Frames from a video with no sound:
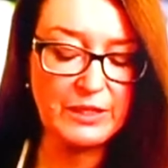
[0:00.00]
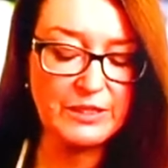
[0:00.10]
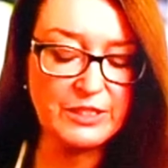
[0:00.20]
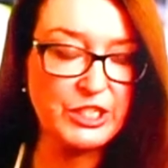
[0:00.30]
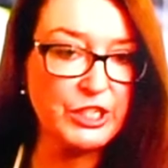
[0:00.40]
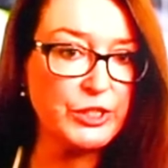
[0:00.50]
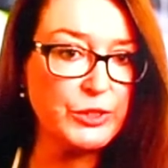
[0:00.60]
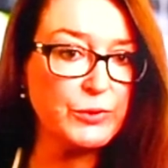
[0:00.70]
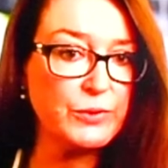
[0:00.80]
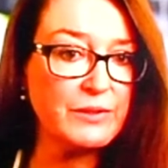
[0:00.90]

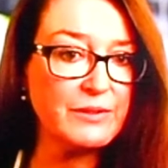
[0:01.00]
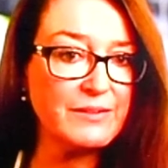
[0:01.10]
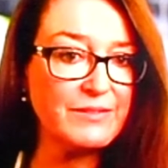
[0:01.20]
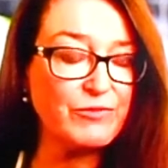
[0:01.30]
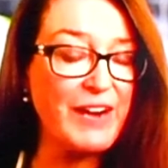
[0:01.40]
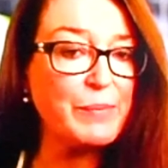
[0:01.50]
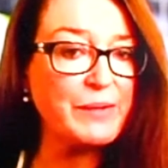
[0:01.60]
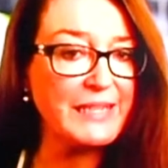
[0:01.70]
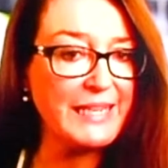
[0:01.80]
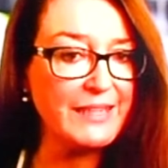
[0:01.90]
to
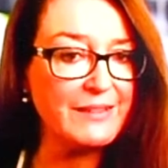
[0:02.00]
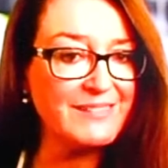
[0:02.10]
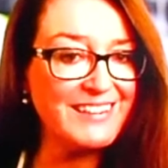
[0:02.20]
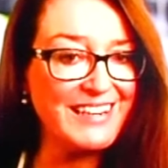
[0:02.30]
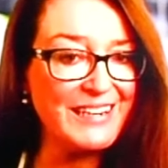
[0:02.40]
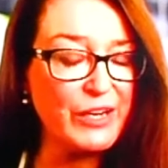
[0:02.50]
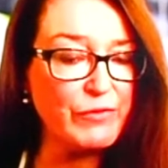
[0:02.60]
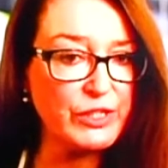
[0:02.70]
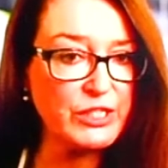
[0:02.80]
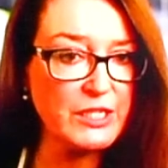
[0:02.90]
rapidly
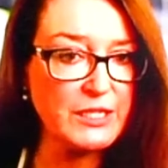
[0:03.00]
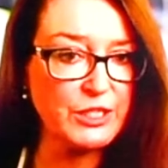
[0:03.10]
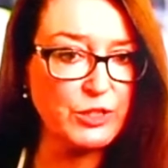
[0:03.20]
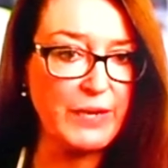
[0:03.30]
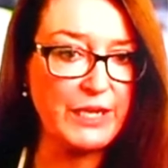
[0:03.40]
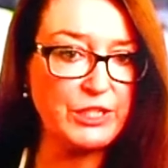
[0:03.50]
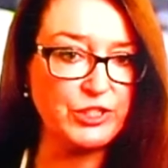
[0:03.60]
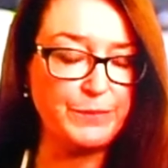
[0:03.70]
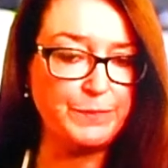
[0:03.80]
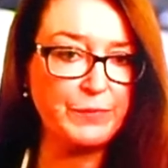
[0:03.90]
avert a situation.